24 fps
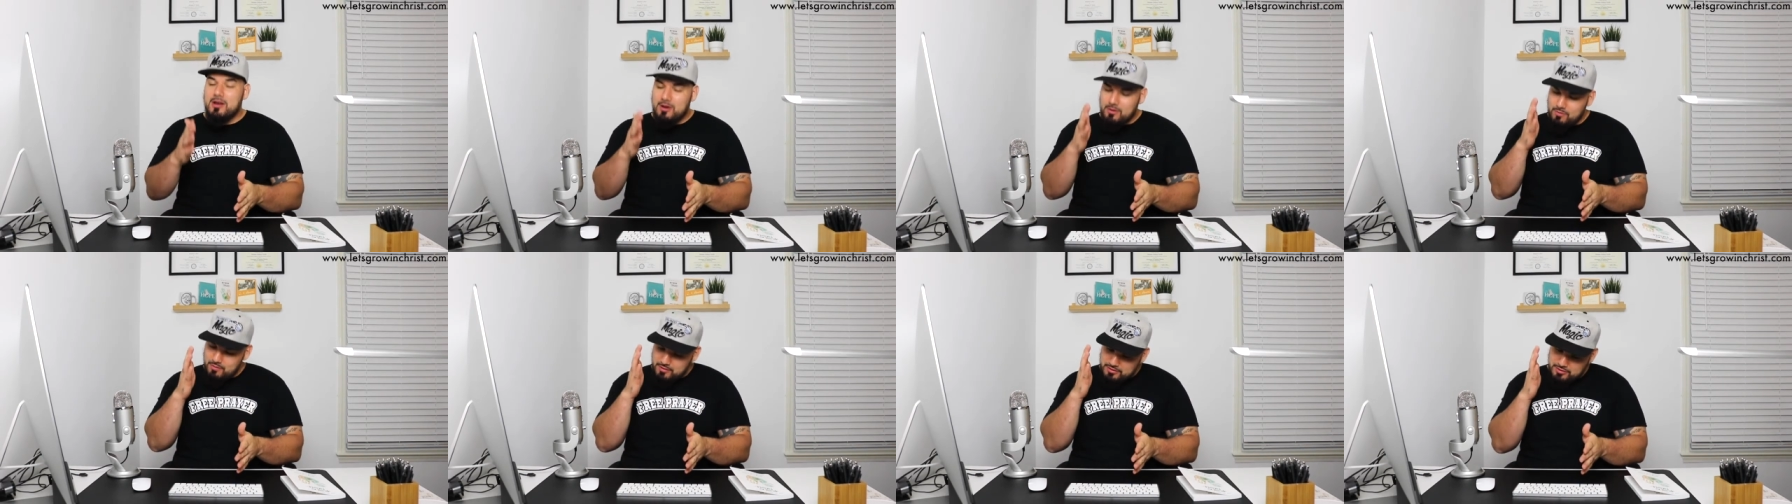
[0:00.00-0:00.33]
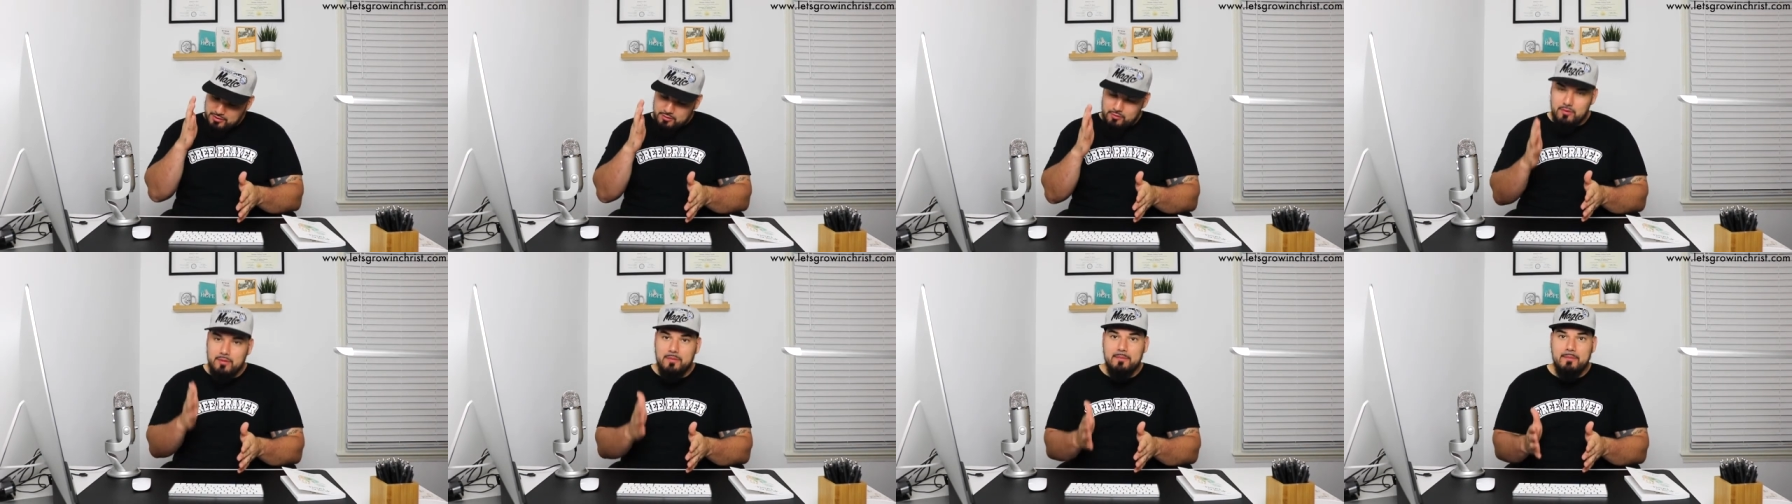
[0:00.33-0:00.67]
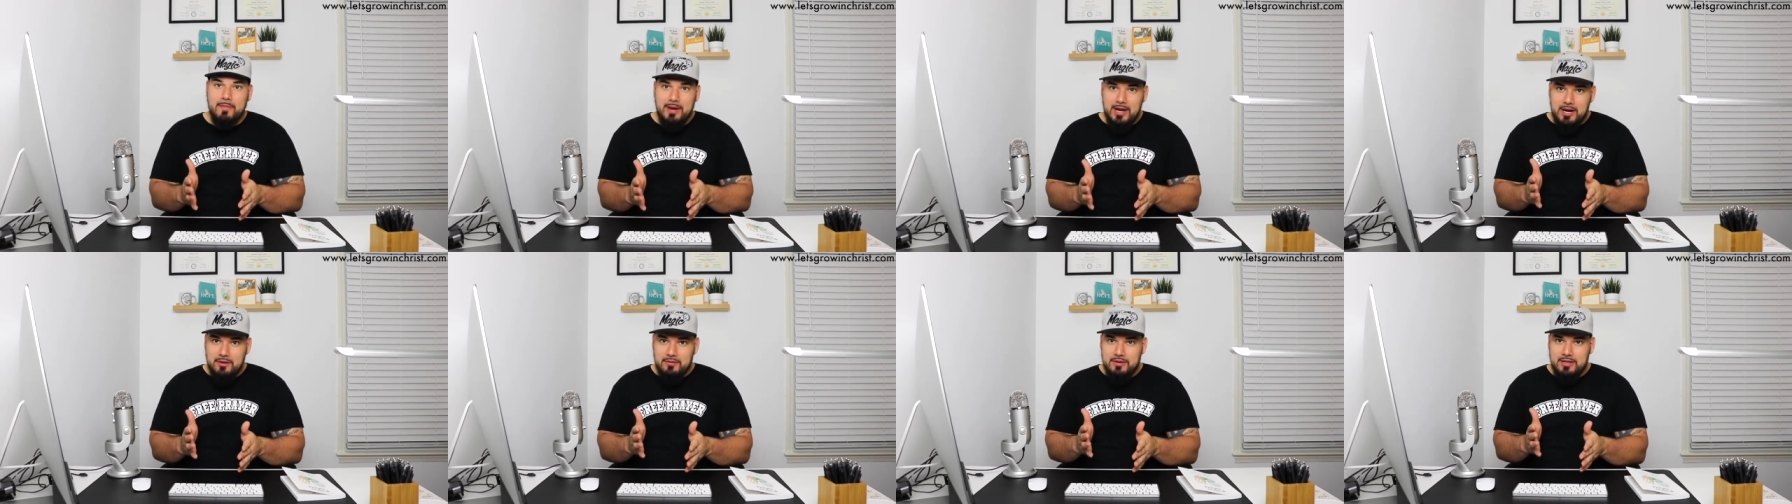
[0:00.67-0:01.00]
whether we're
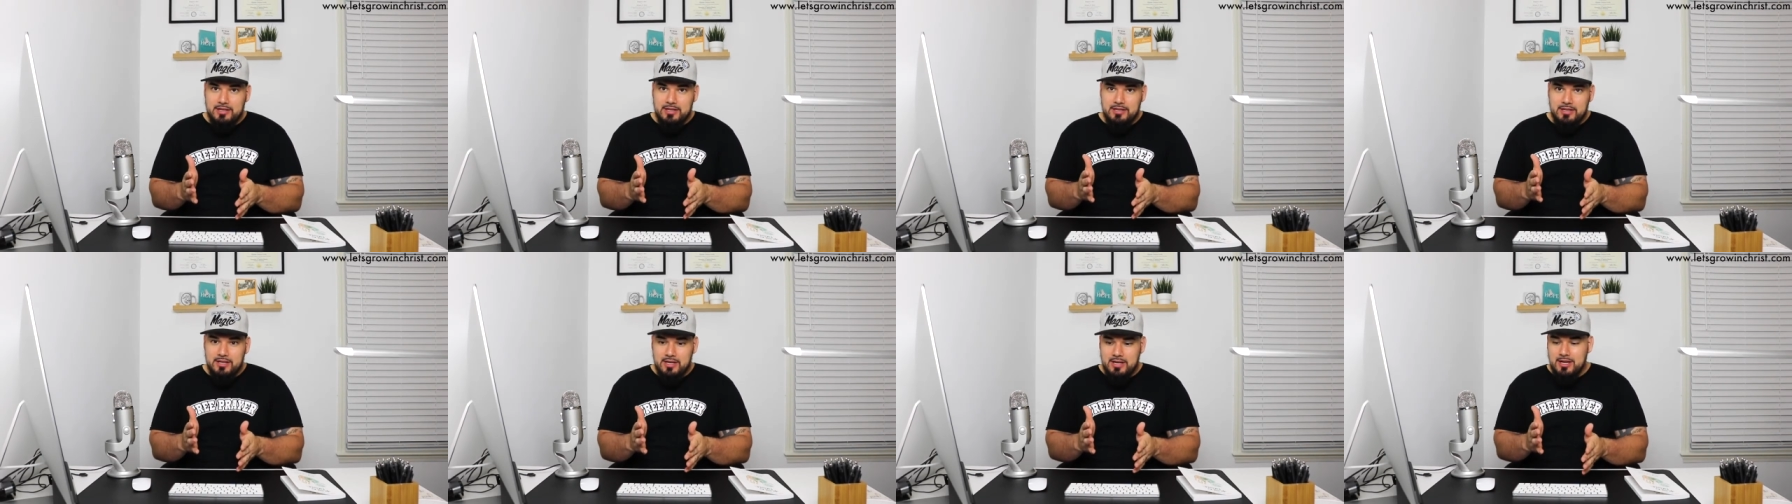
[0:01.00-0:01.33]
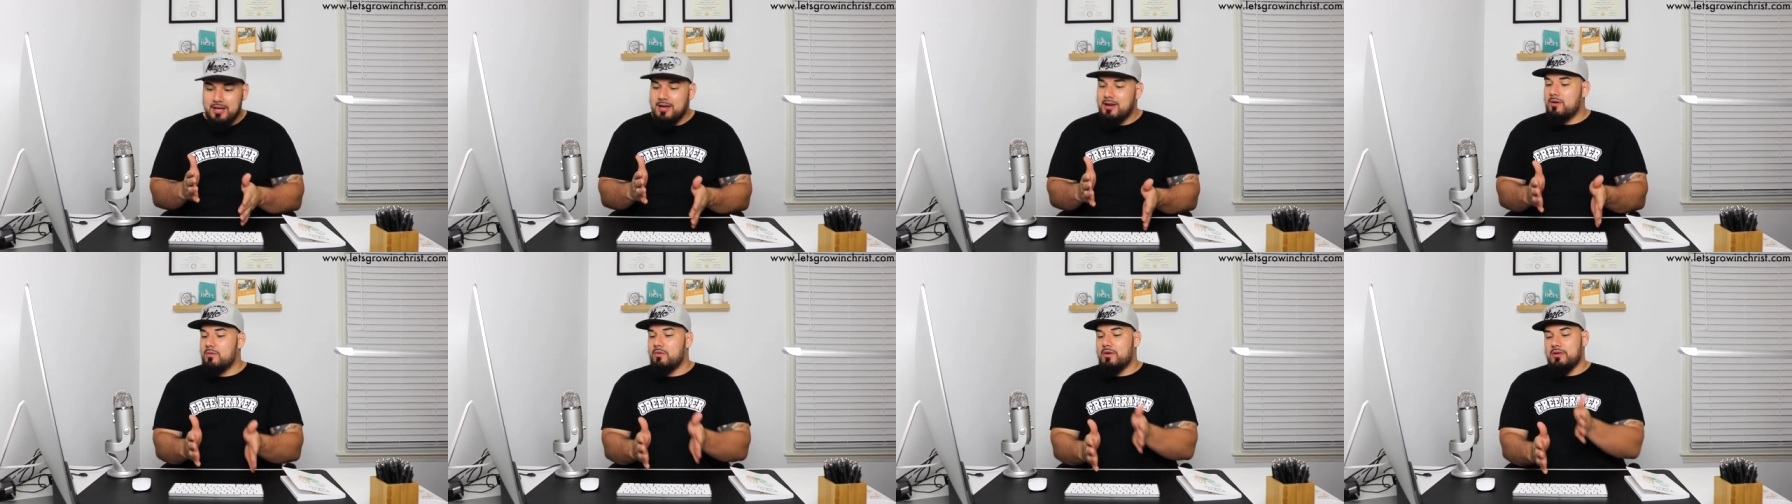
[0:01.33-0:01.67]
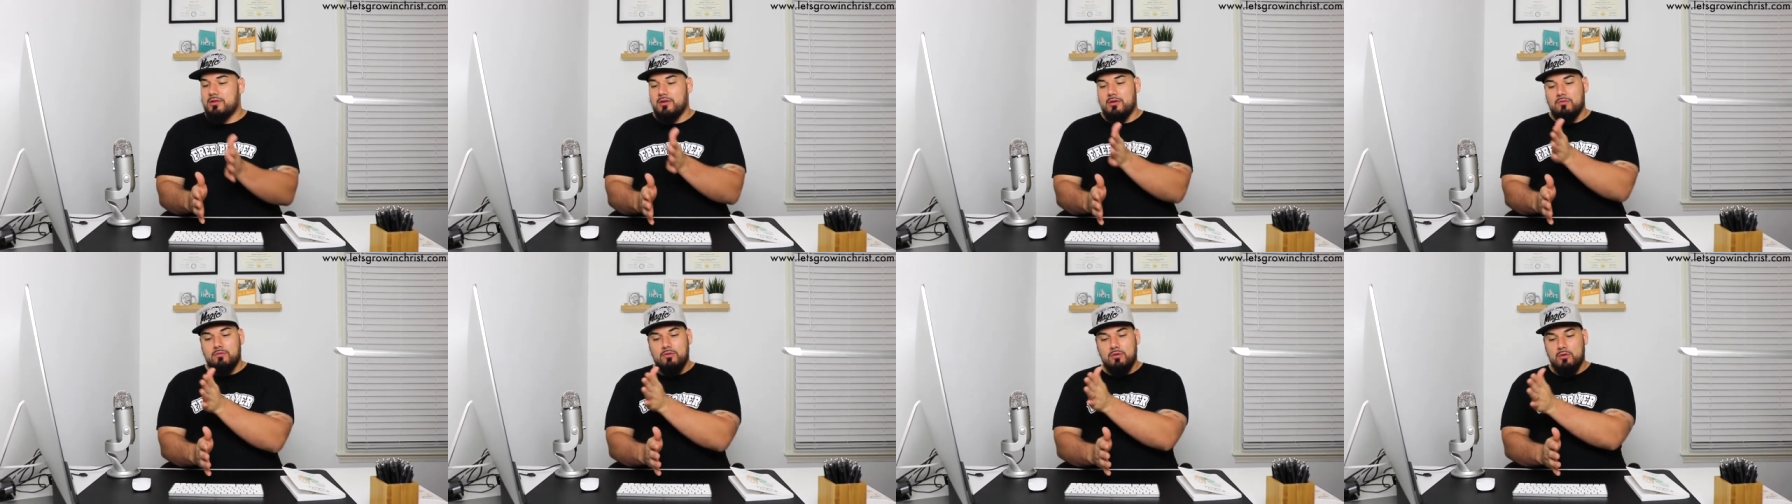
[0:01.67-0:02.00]
married,
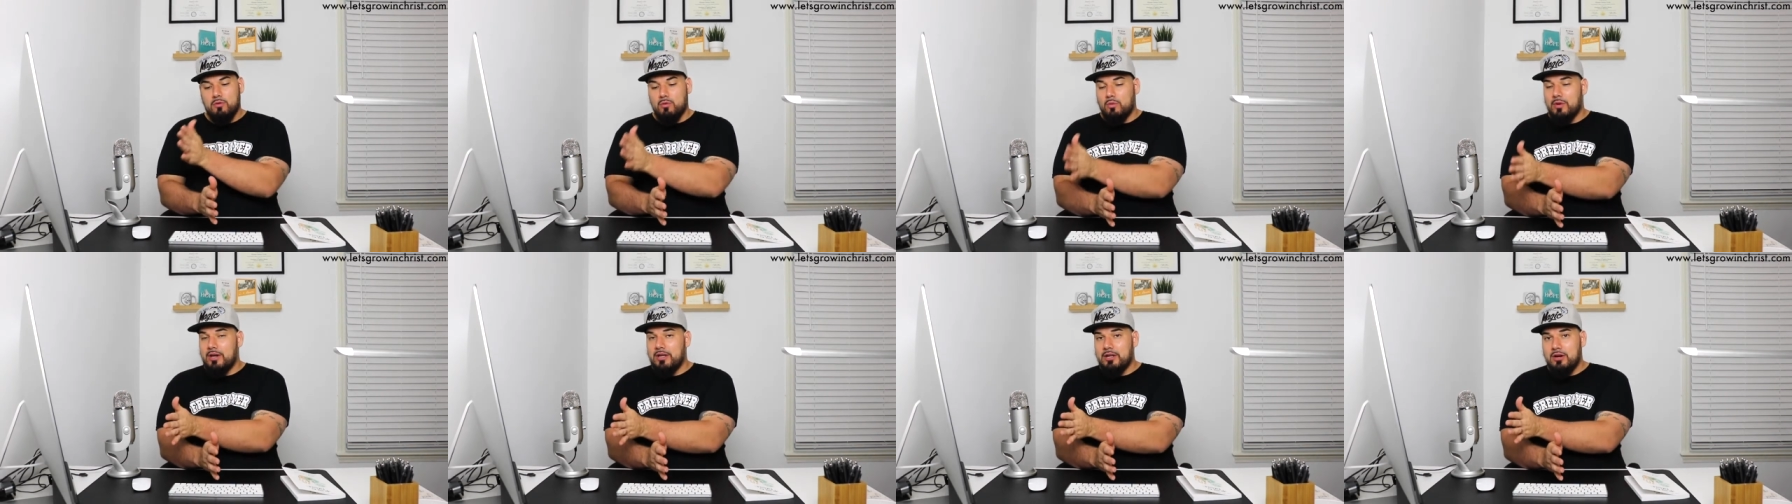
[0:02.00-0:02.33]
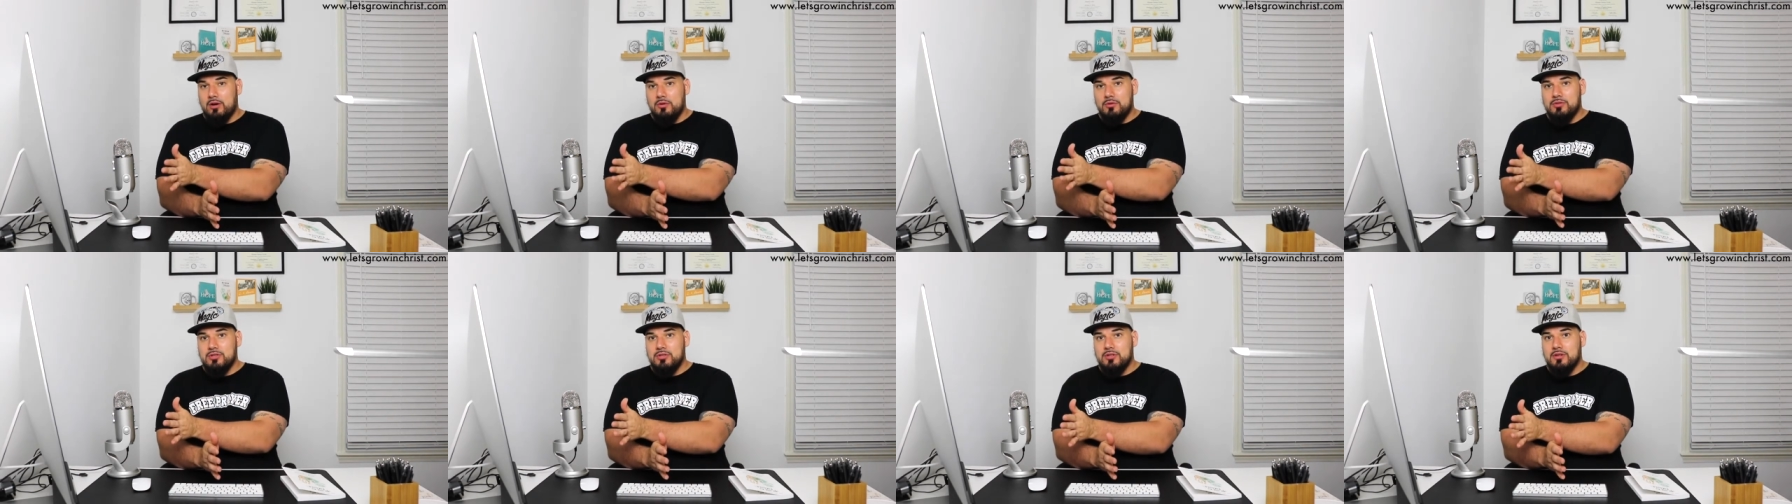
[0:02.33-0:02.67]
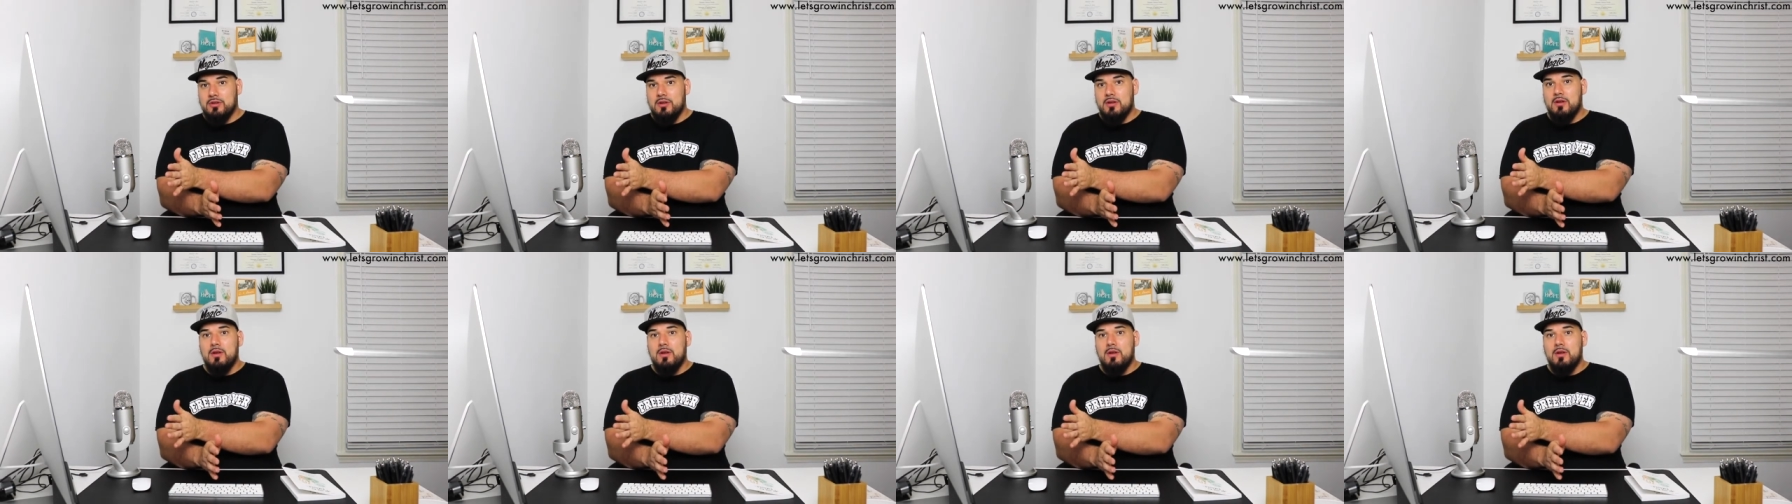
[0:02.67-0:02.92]
whether we're widows,